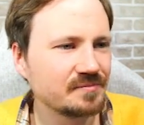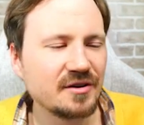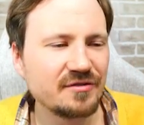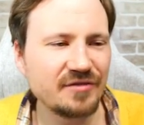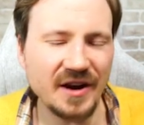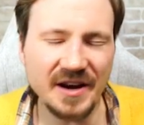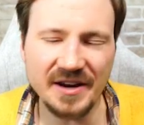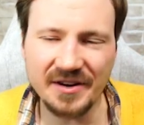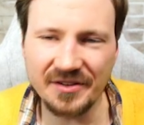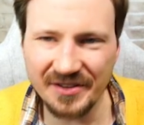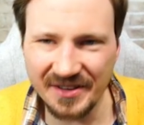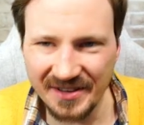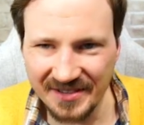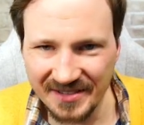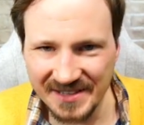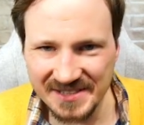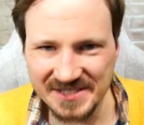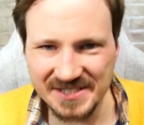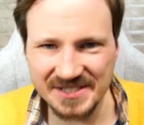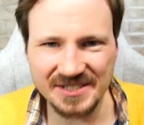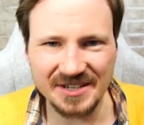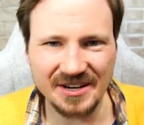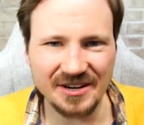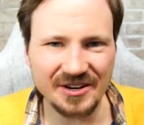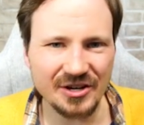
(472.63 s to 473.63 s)
Finally,
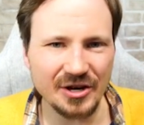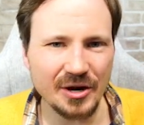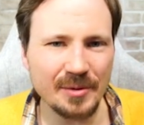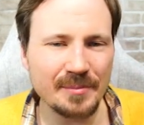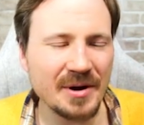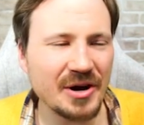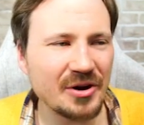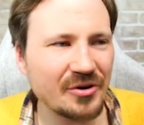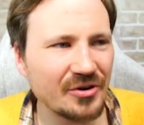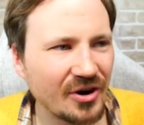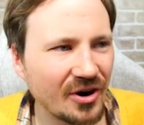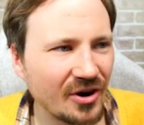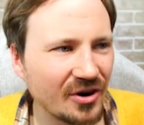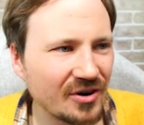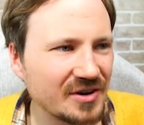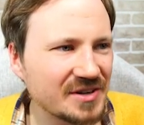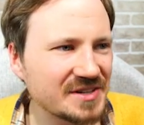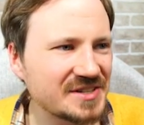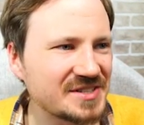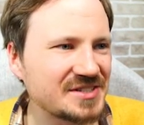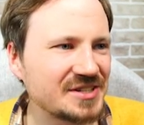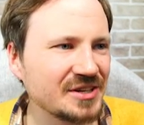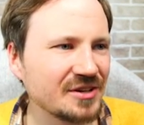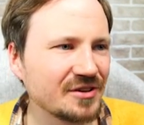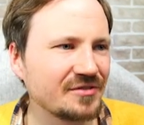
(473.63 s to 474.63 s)
let's talk about our
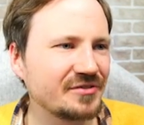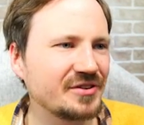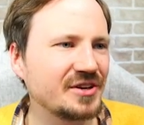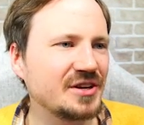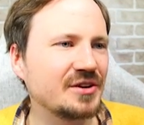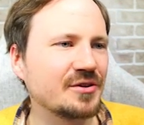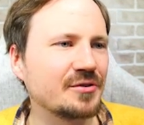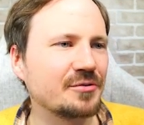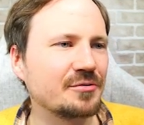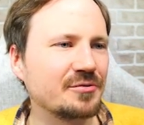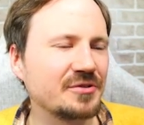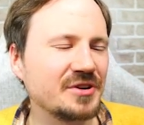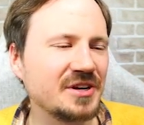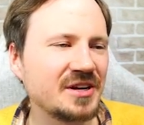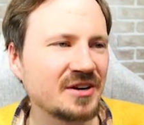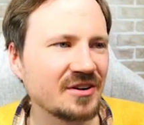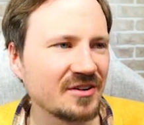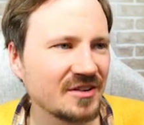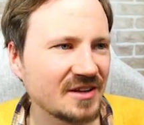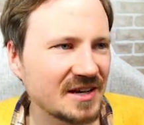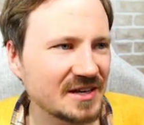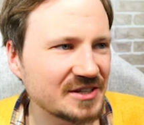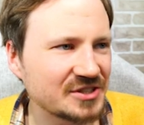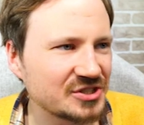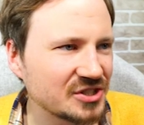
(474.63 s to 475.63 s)
Sylvie
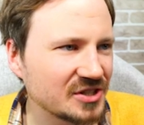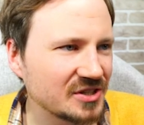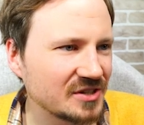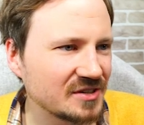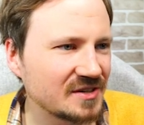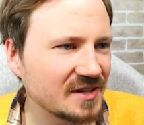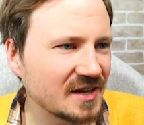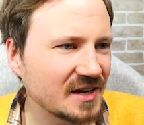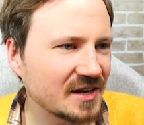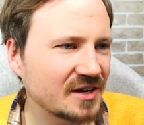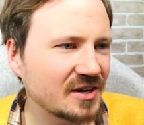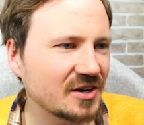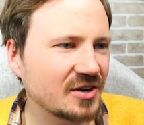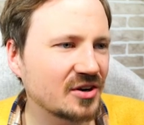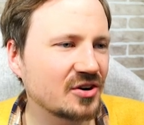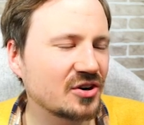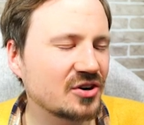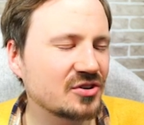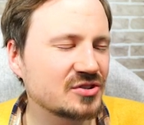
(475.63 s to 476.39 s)
Recollection deck.